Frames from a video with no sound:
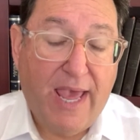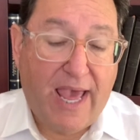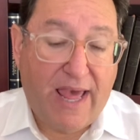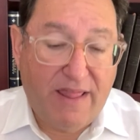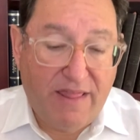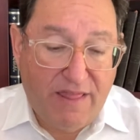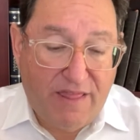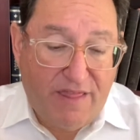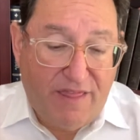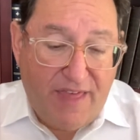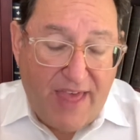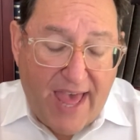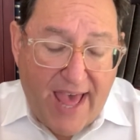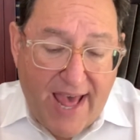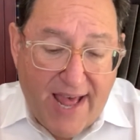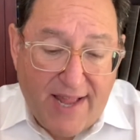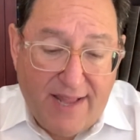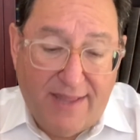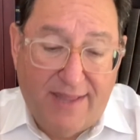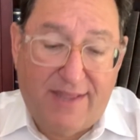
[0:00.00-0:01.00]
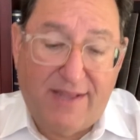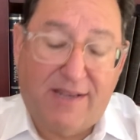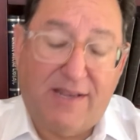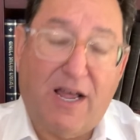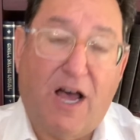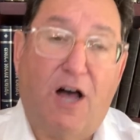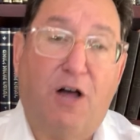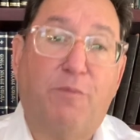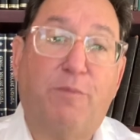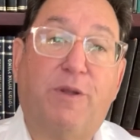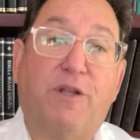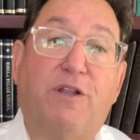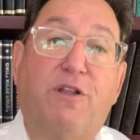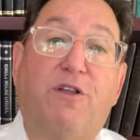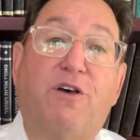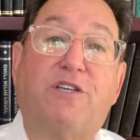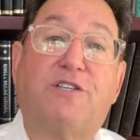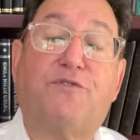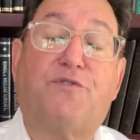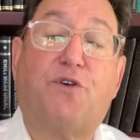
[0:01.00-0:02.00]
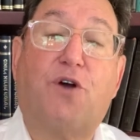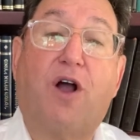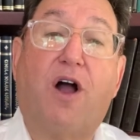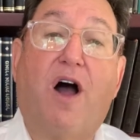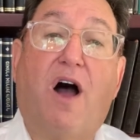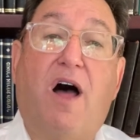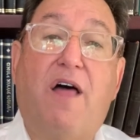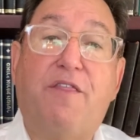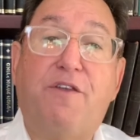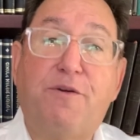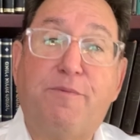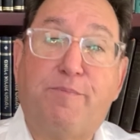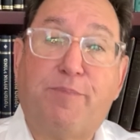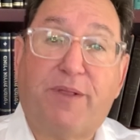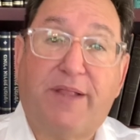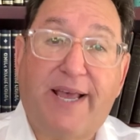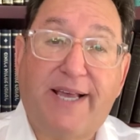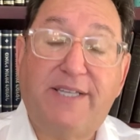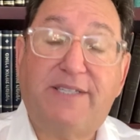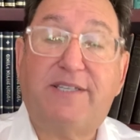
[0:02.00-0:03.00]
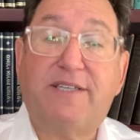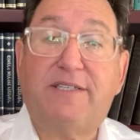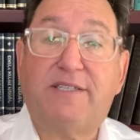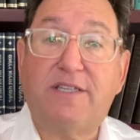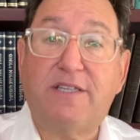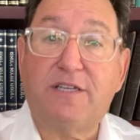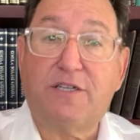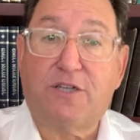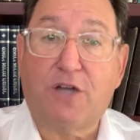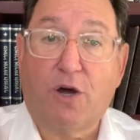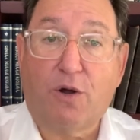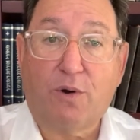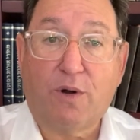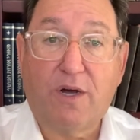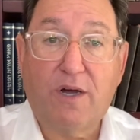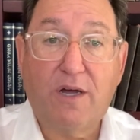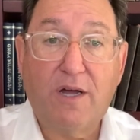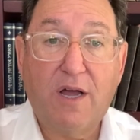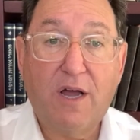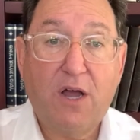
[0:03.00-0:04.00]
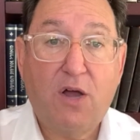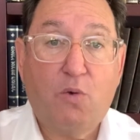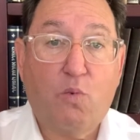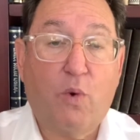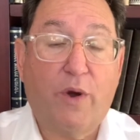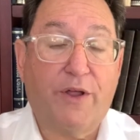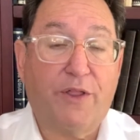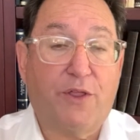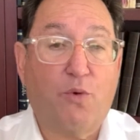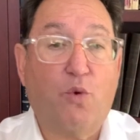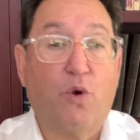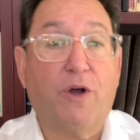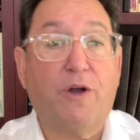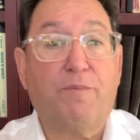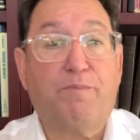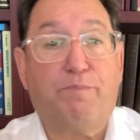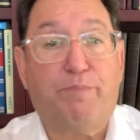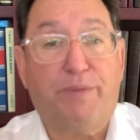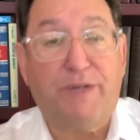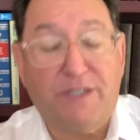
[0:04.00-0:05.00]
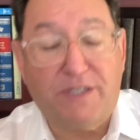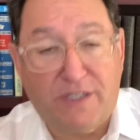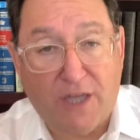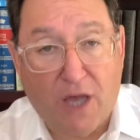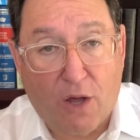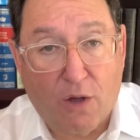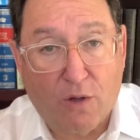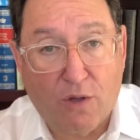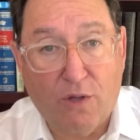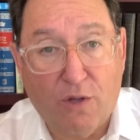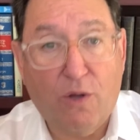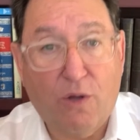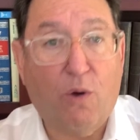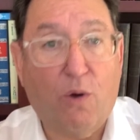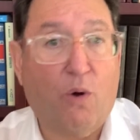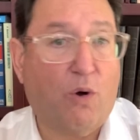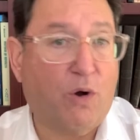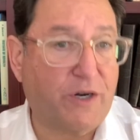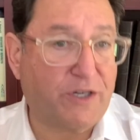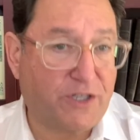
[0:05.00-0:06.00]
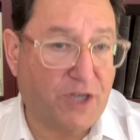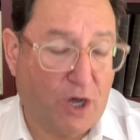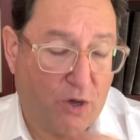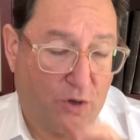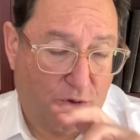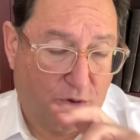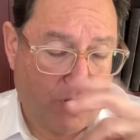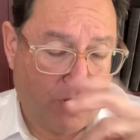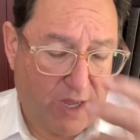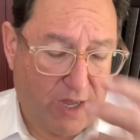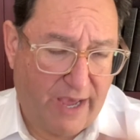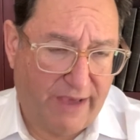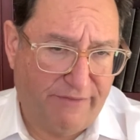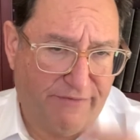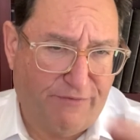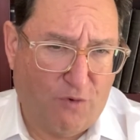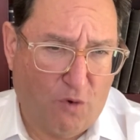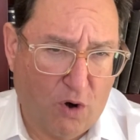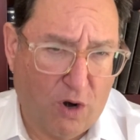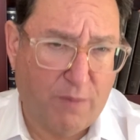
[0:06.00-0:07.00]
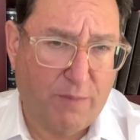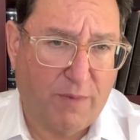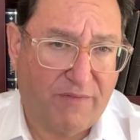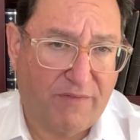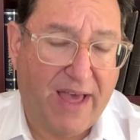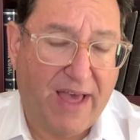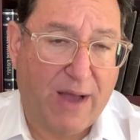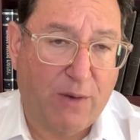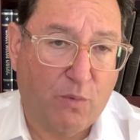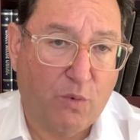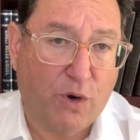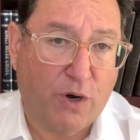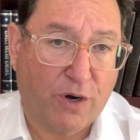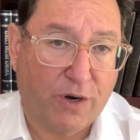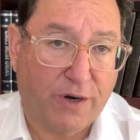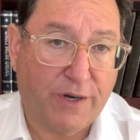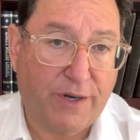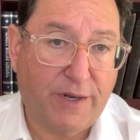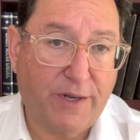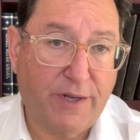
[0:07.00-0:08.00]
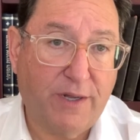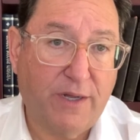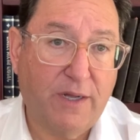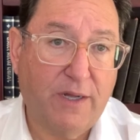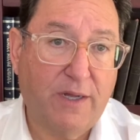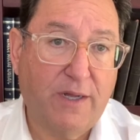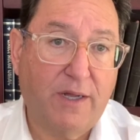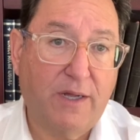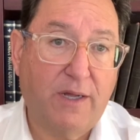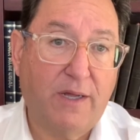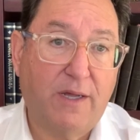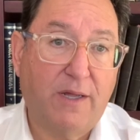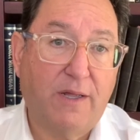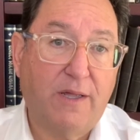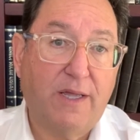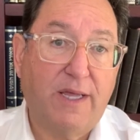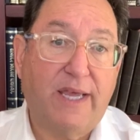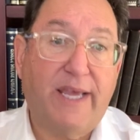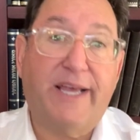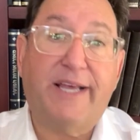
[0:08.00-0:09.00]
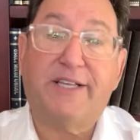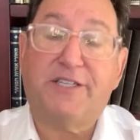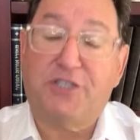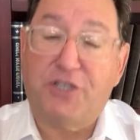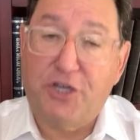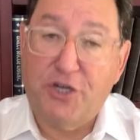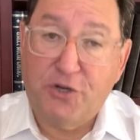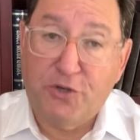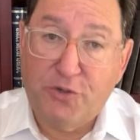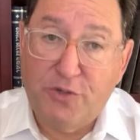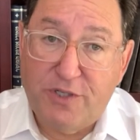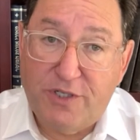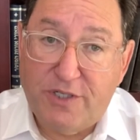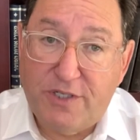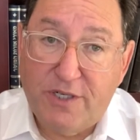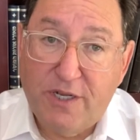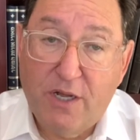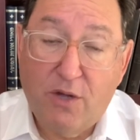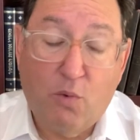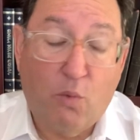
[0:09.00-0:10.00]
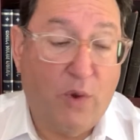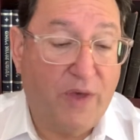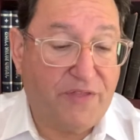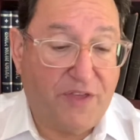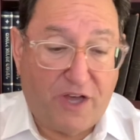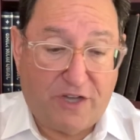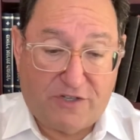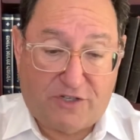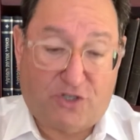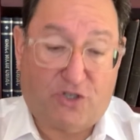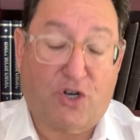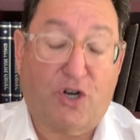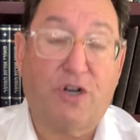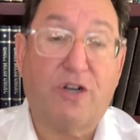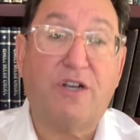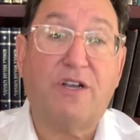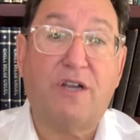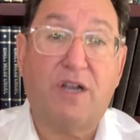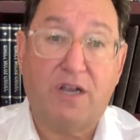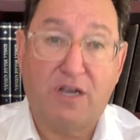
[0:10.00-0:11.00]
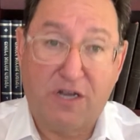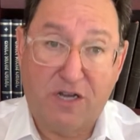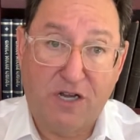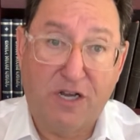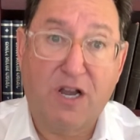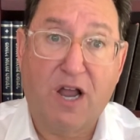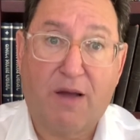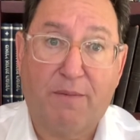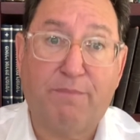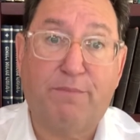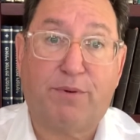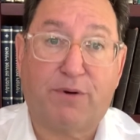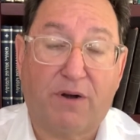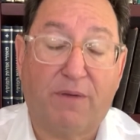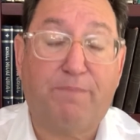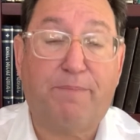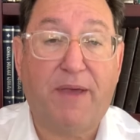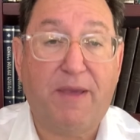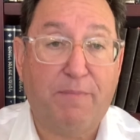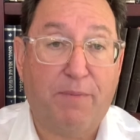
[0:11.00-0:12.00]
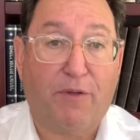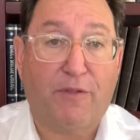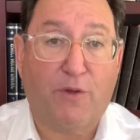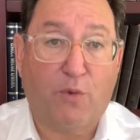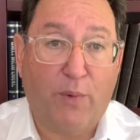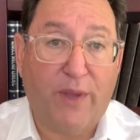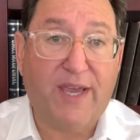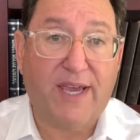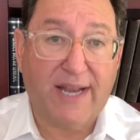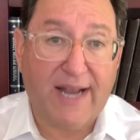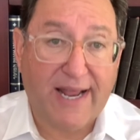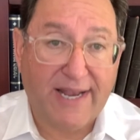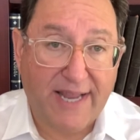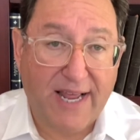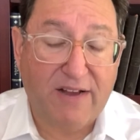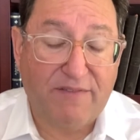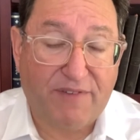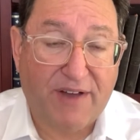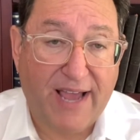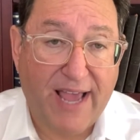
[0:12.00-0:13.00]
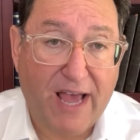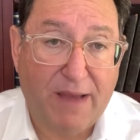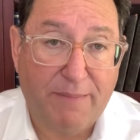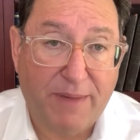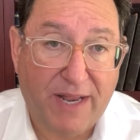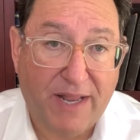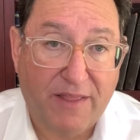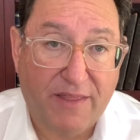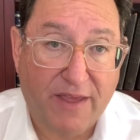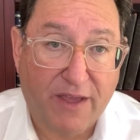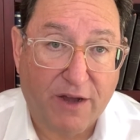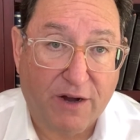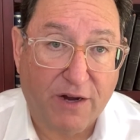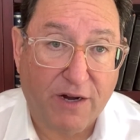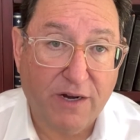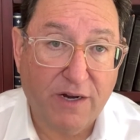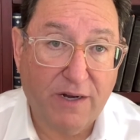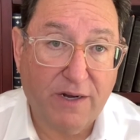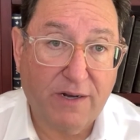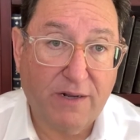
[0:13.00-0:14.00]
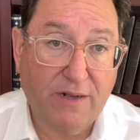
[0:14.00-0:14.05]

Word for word: And then the Talmud looks for other places in the Torah where the word besoch or toch, a form of that word, is used with a certain number of people that we can identify how many they are.